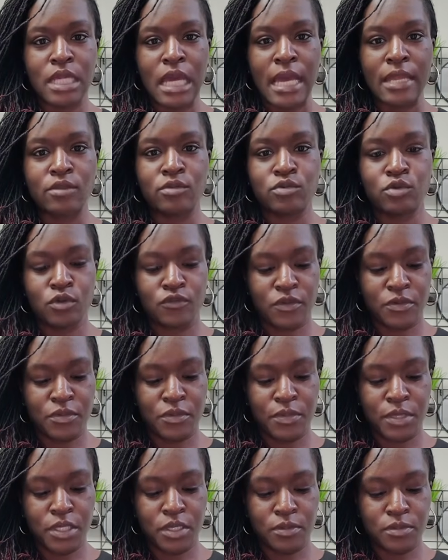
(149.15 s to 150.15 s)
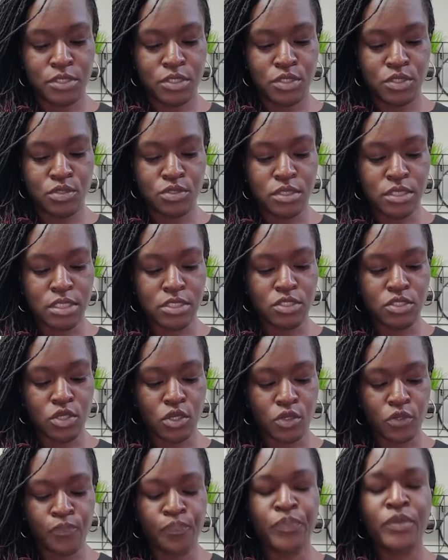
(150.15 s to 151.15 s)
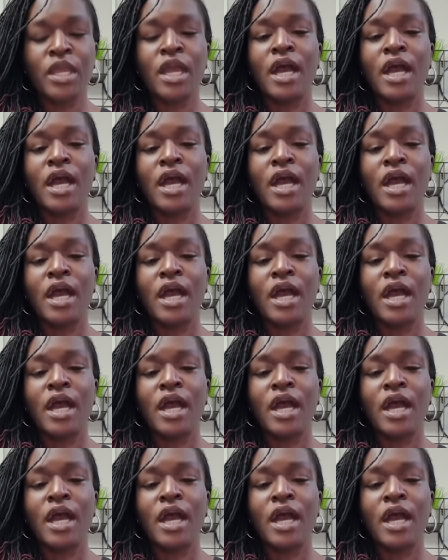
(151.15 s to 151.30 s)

I don't know if I'm going to be able to use this. So,